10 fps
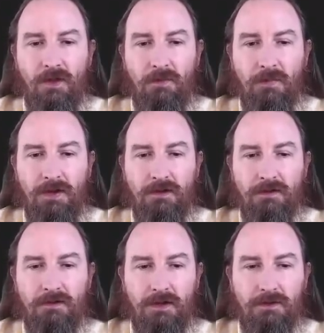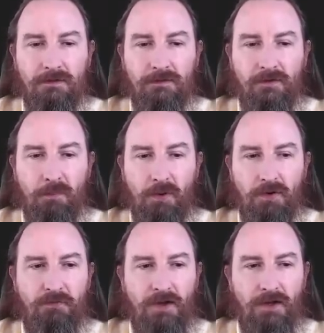My
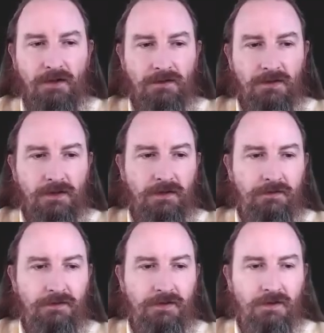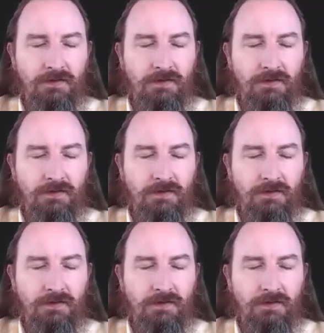support file is here.